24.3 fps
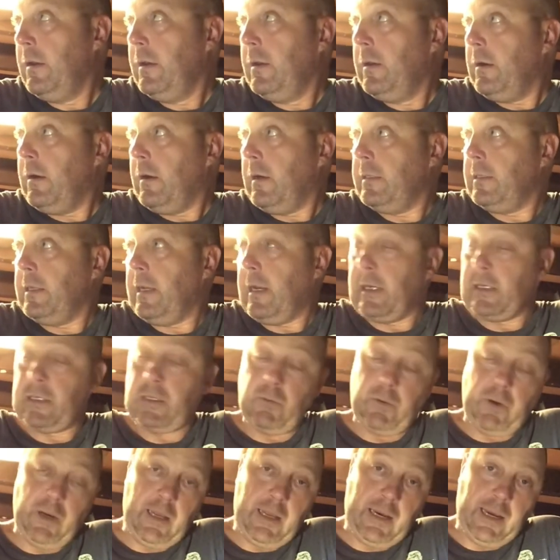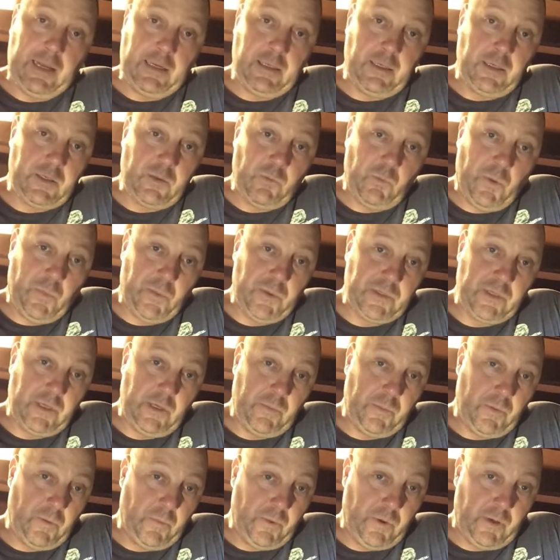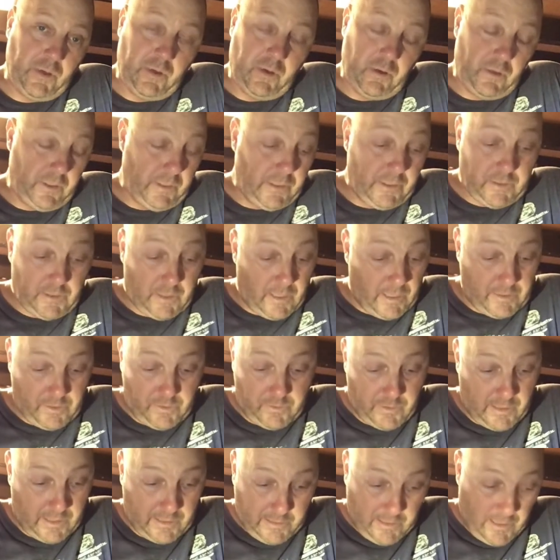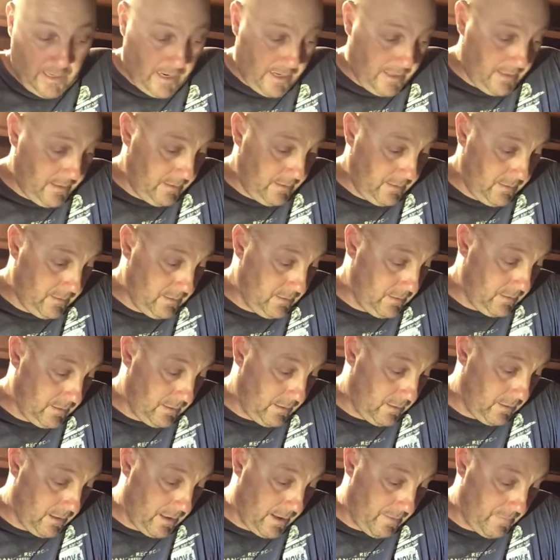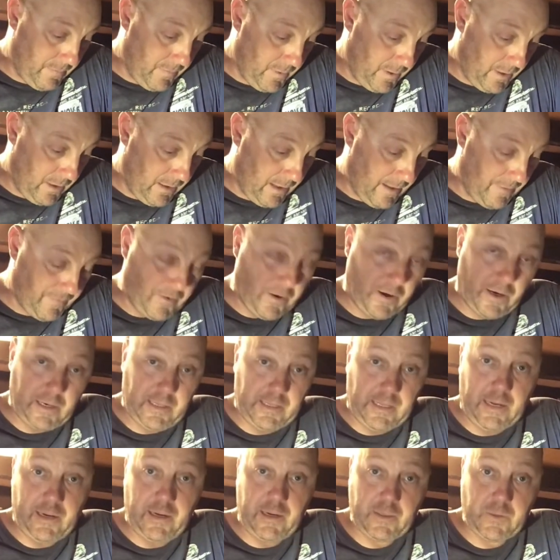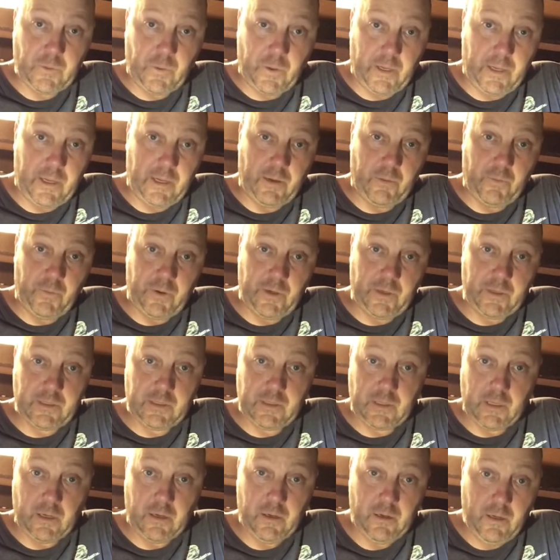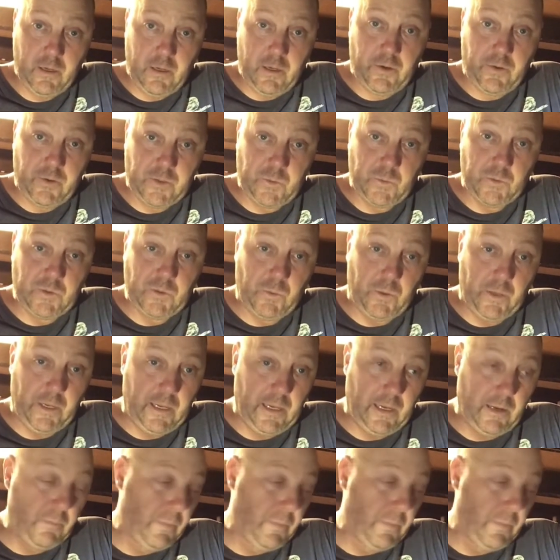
I did actually want to get out and do some whippersnipping, but oh geez, I ain't doing that today. I'll have a crack at that next weekend when it's Christmas weekend.